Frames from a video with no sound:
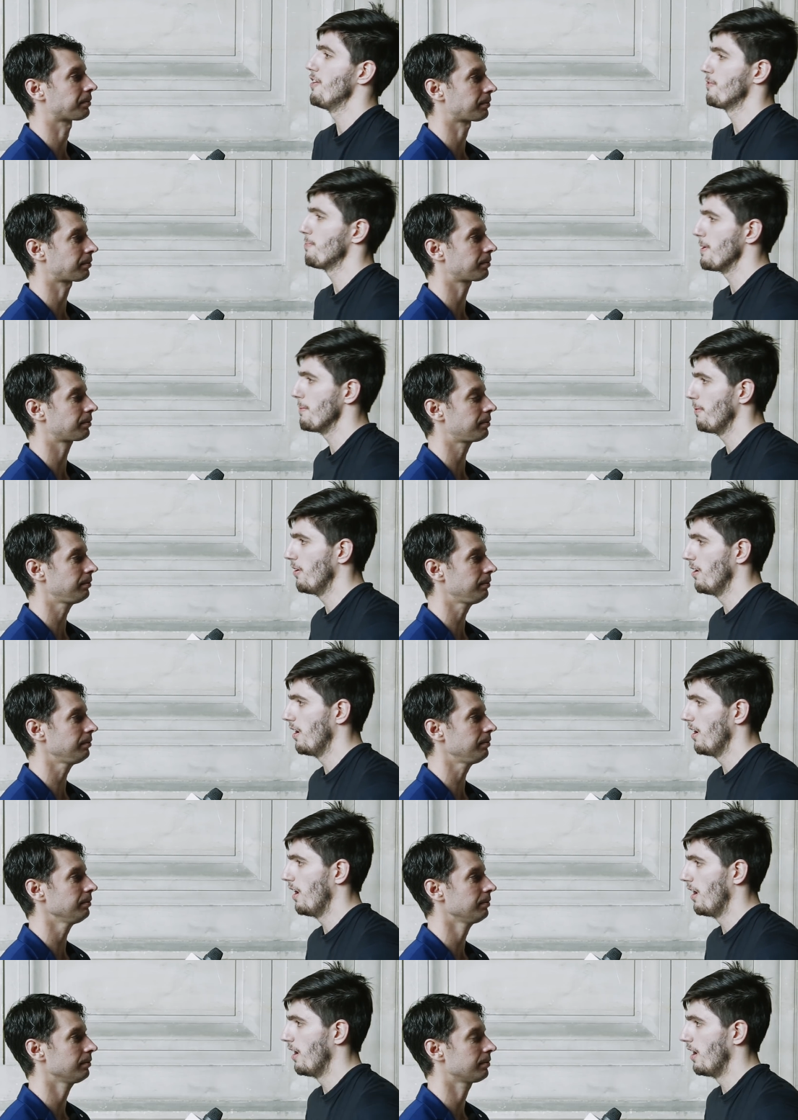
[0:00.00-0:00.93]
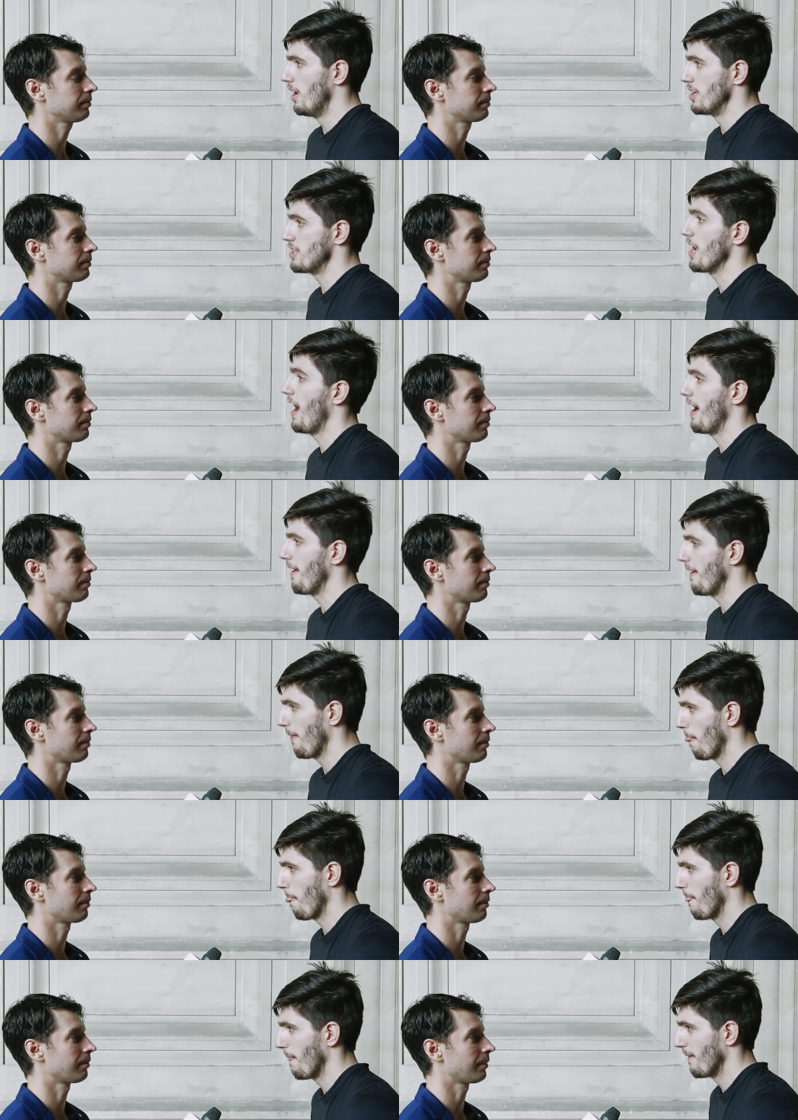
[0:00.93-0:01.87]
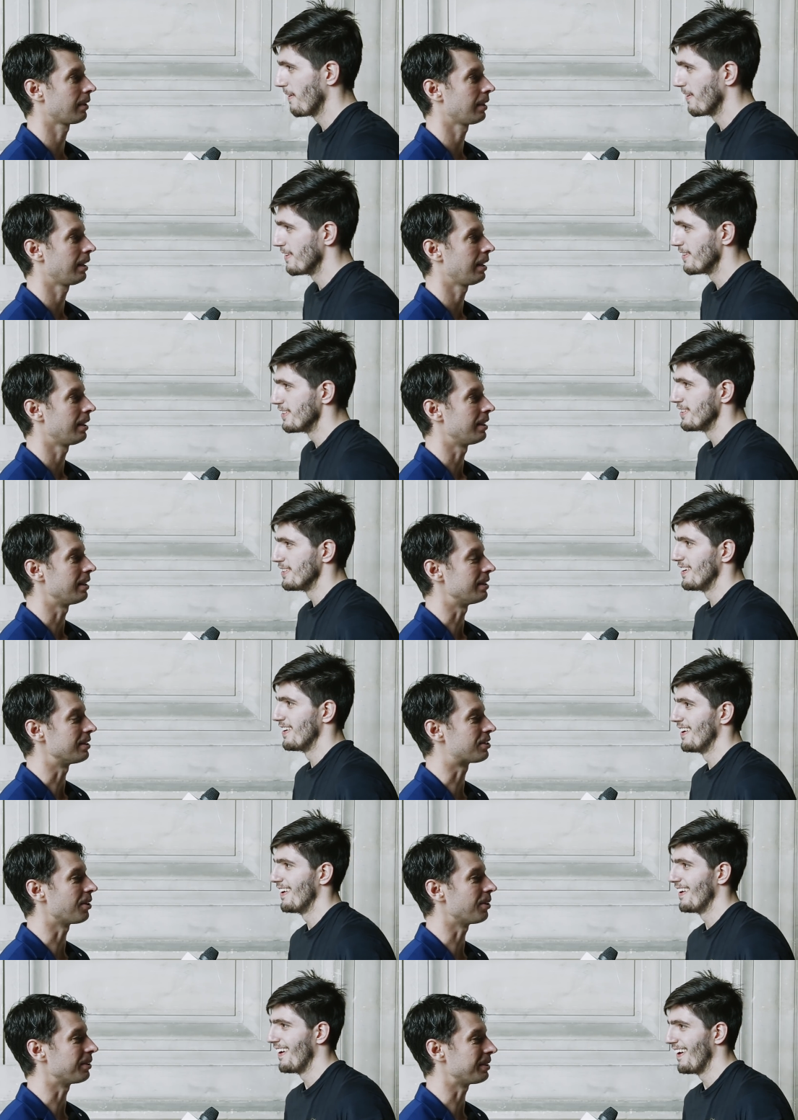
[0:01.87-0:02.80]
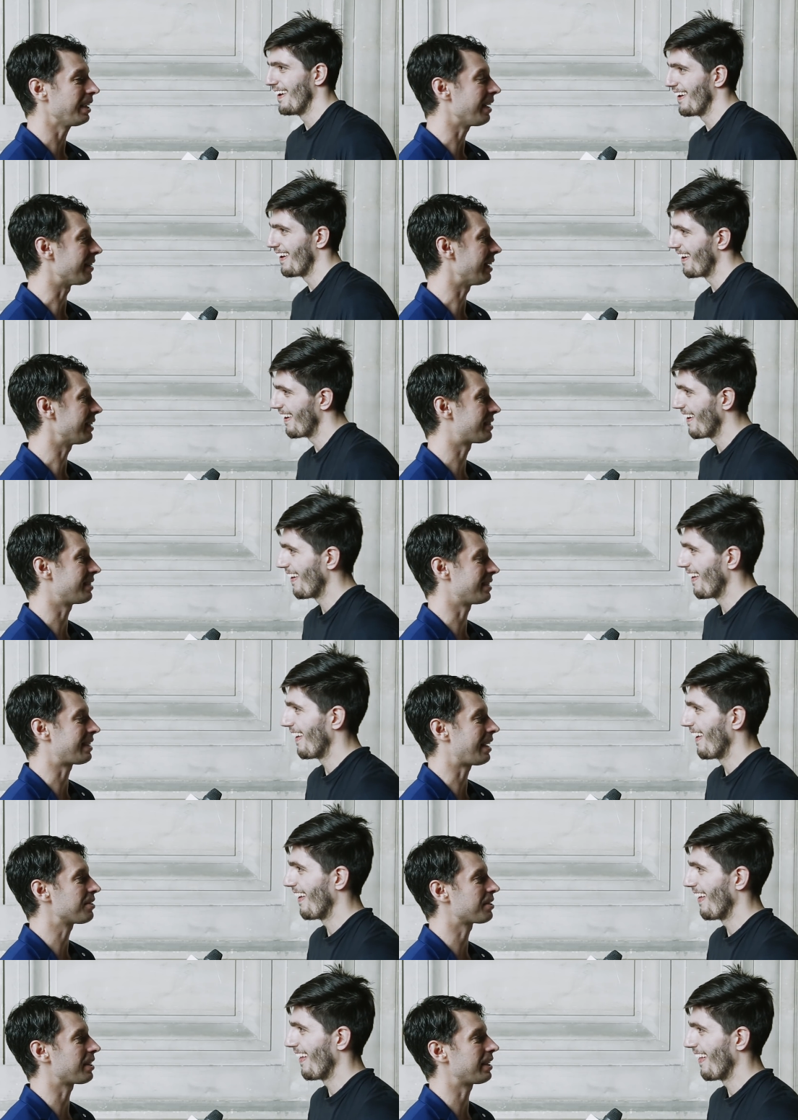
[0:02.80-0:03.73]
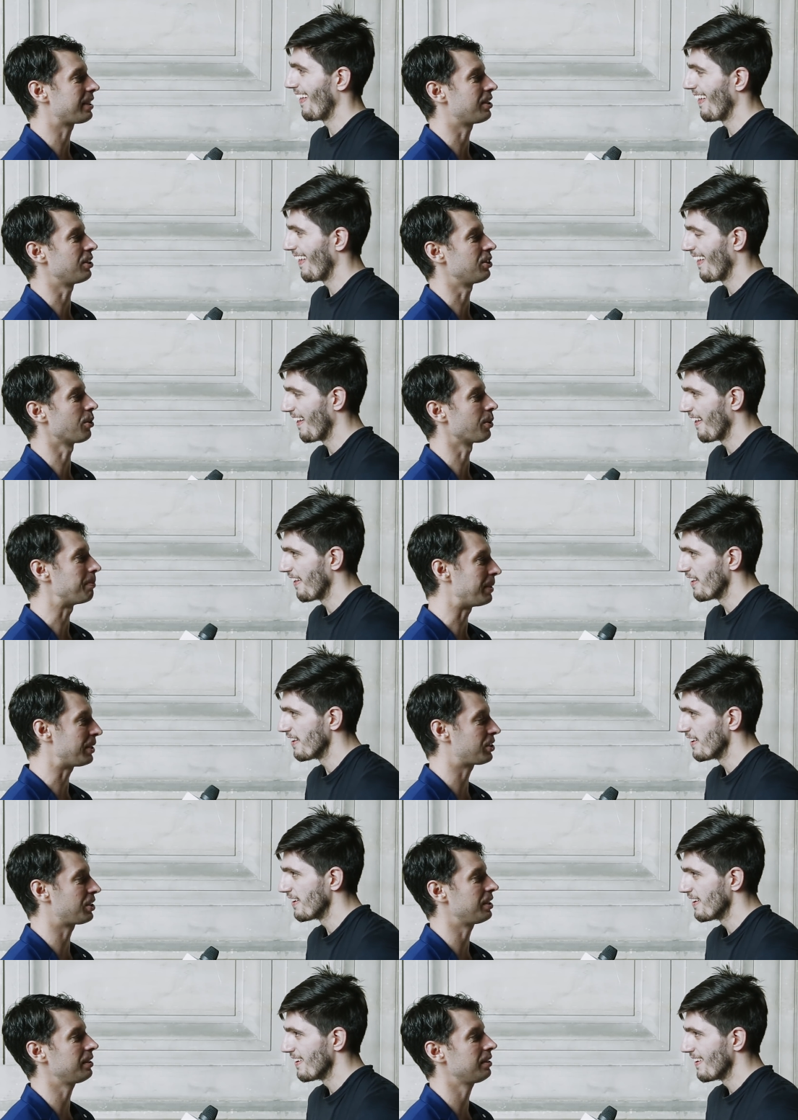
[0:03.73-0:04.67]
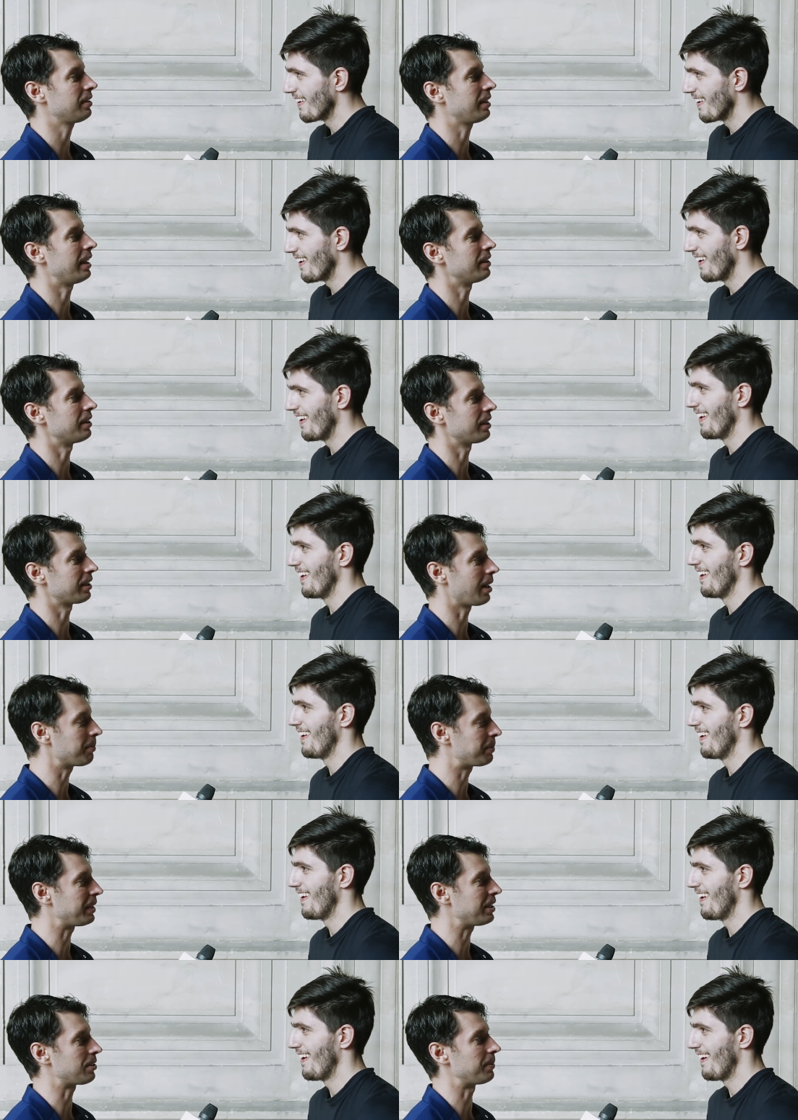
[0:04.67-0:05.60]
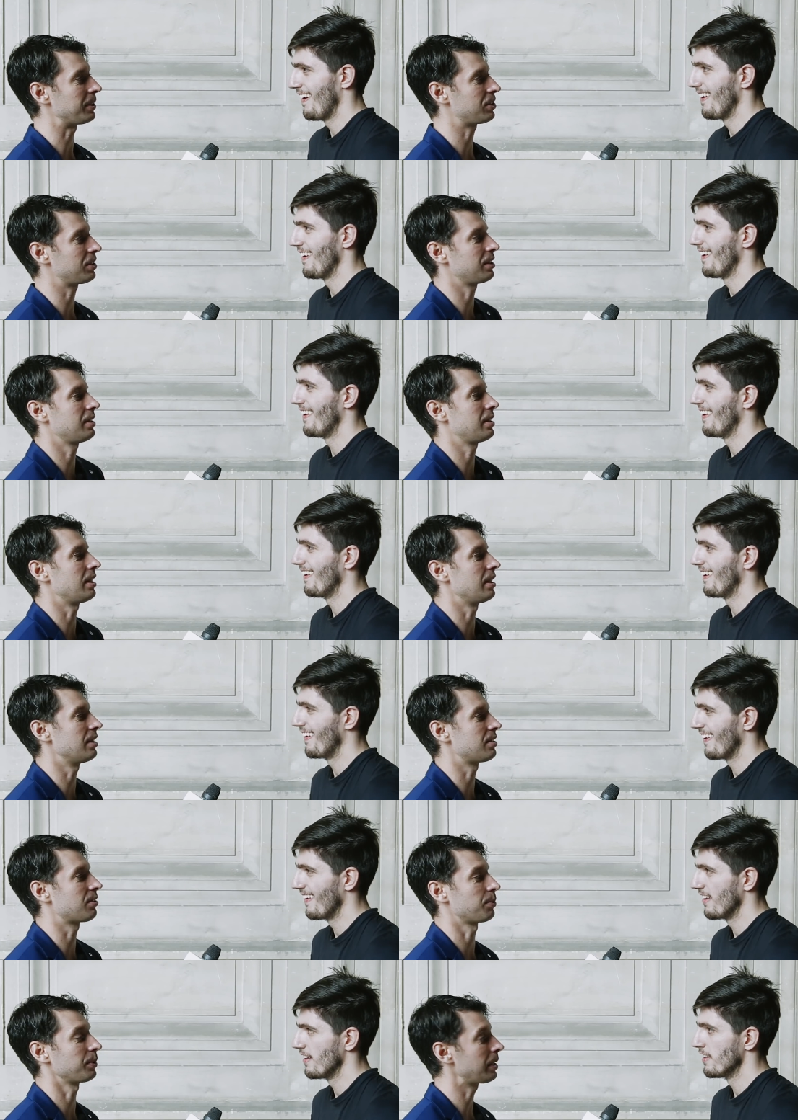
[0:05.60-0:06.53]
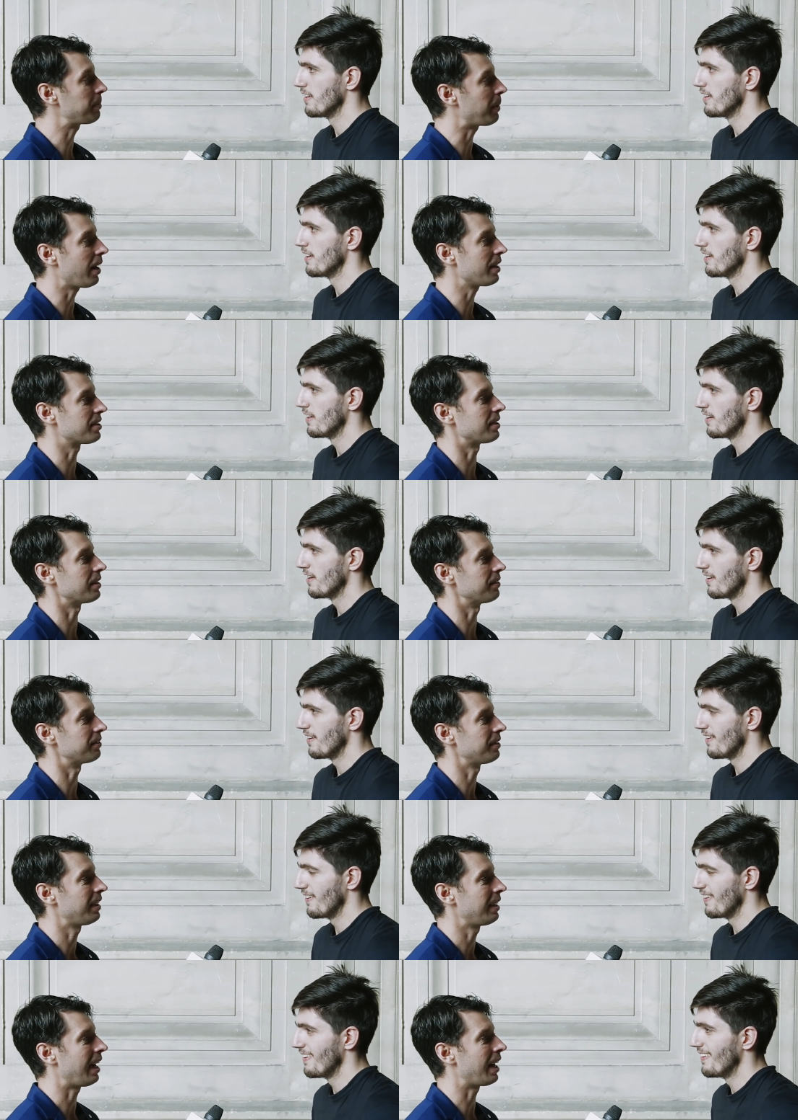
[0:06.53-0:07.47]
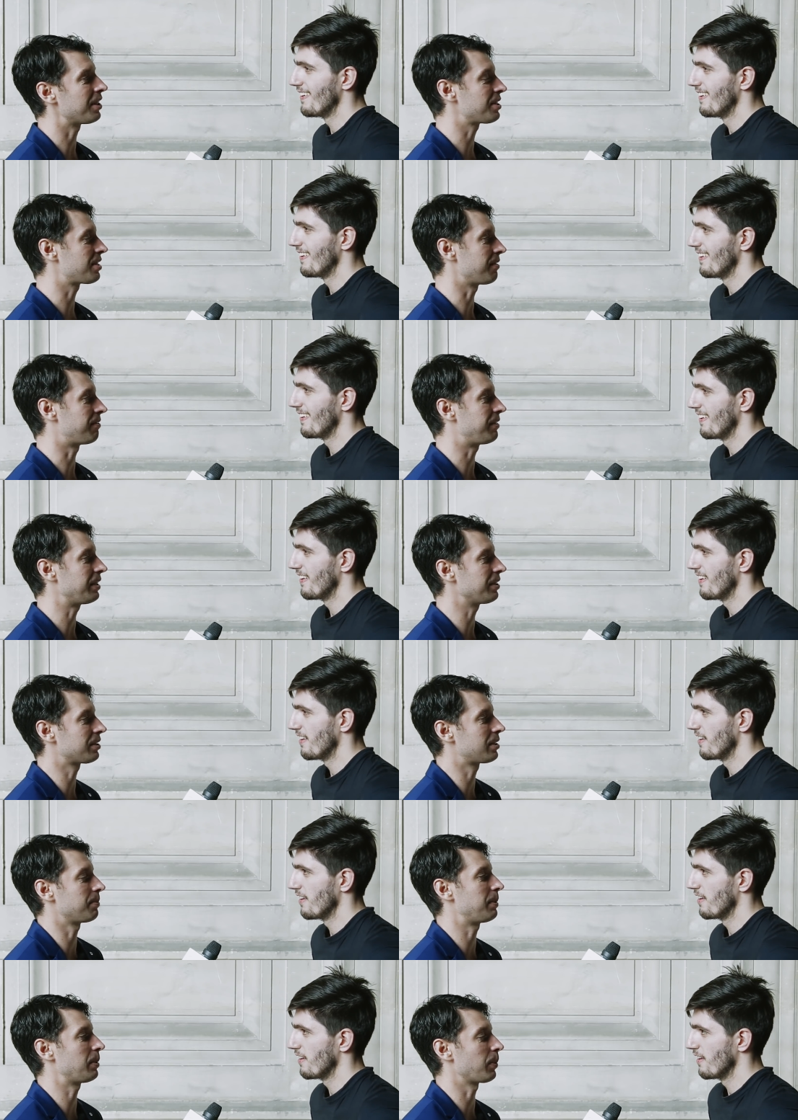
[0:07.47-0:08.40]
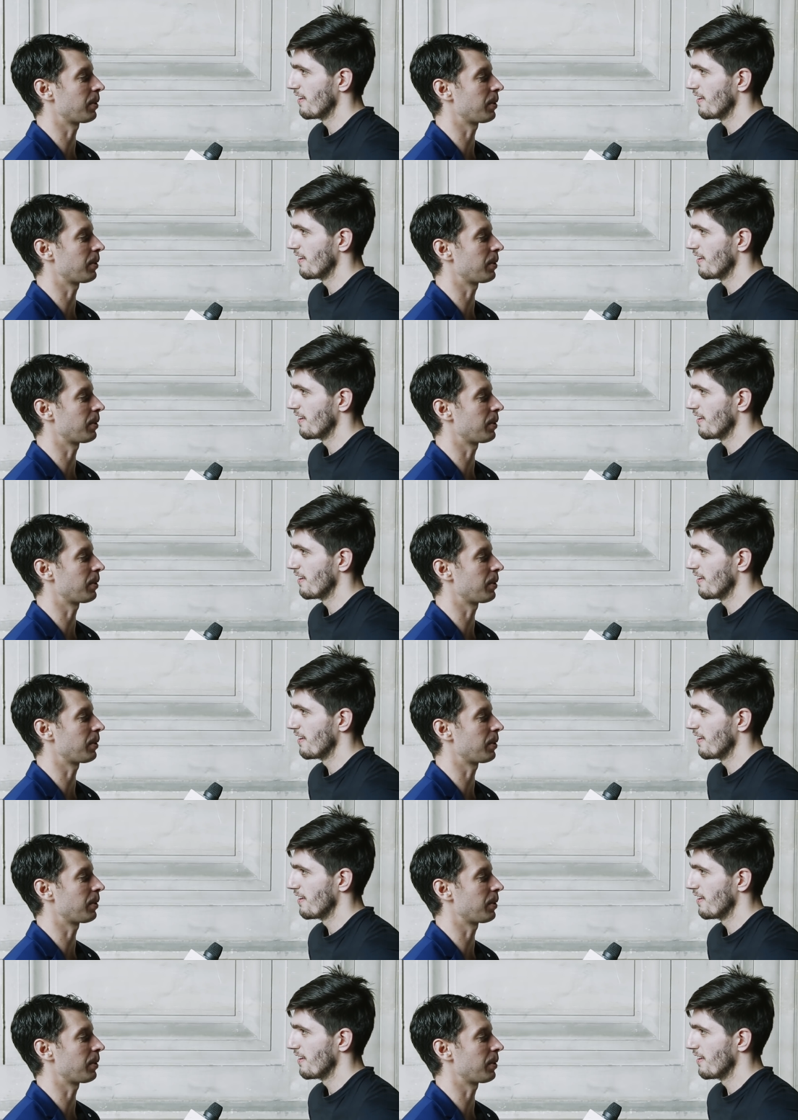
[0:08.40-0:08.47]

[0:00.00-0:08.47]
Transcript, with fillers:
Speaker 1: those people uh, a shot.
Speaker 2: So, yeah, that sounds like your mission and the company's mission is really positive. How does it feel to be